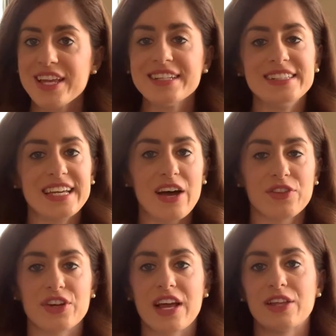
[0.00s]
take out
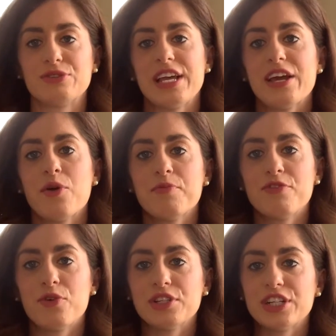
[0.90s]
their yellow take-home
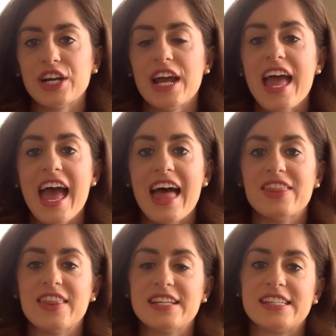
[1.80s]
folder, and
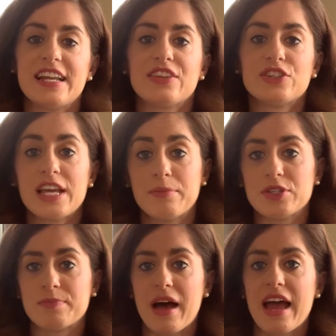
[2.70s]
then they sit at their table
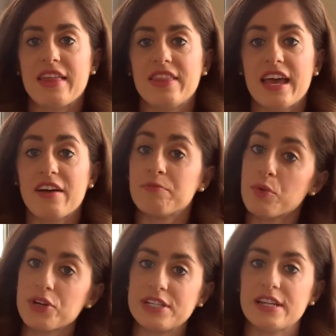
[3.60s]
spot and they have
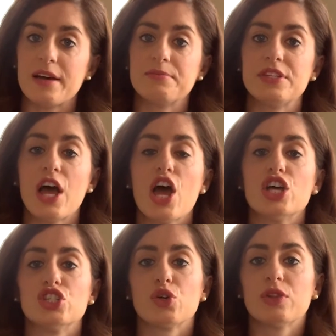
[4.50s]
morning tubs.
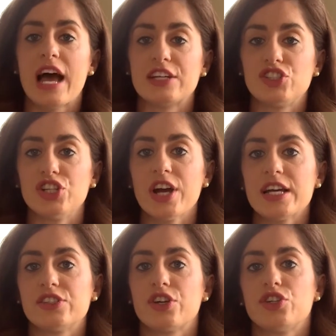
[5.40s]
So last year
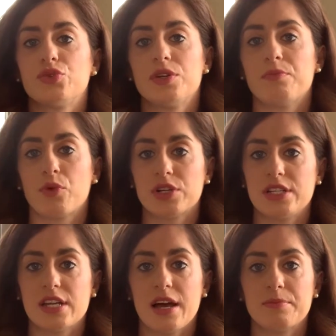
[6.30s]
I started doing
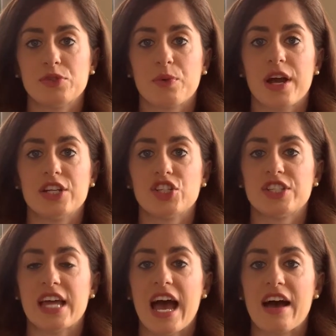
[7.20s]
morning tubs where I
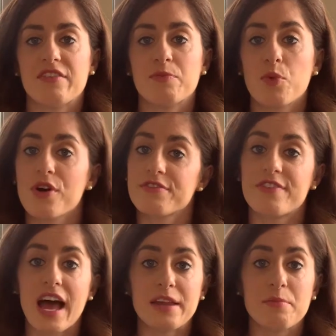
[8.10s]
just have more
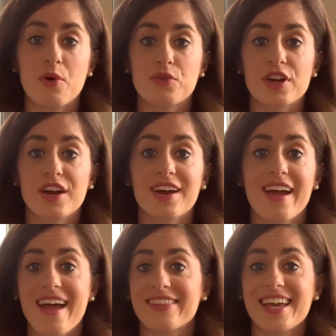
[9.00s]
fine motor
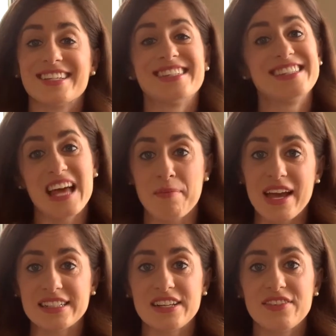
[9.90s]
and like STEM
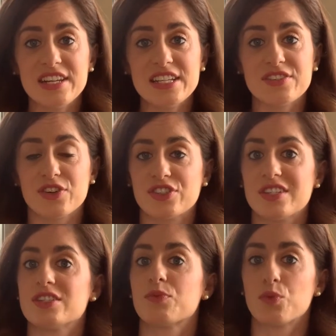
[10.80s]
activities
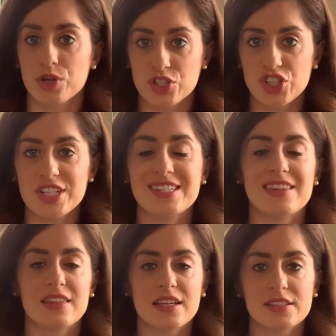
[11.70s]
versus worksheets
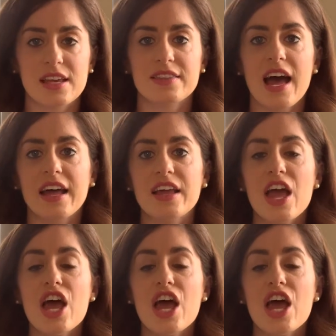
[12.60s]
and things like that.